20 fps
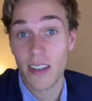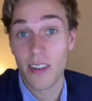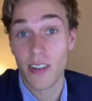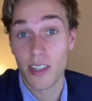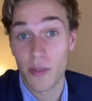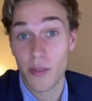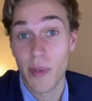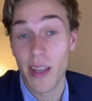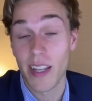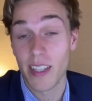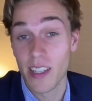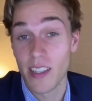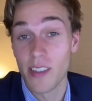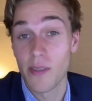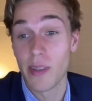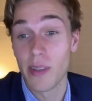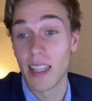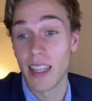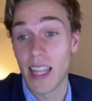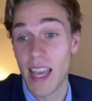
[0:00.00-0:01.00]
are expected to
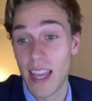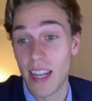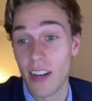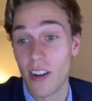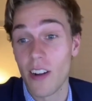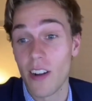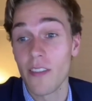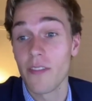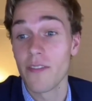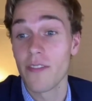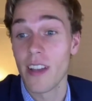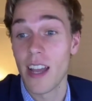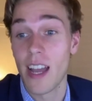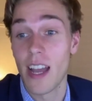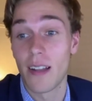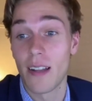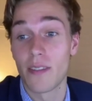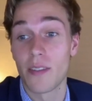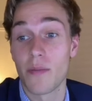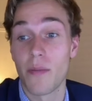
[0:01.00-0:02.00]
be laid off
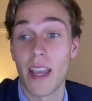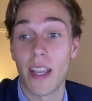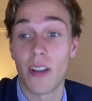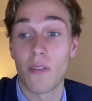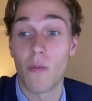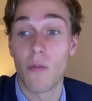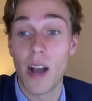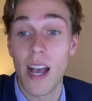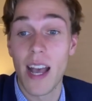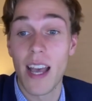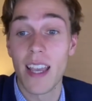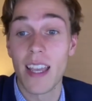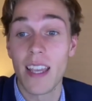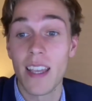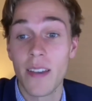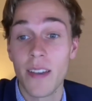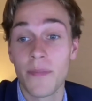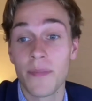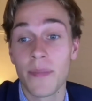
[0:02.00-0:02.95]
to make way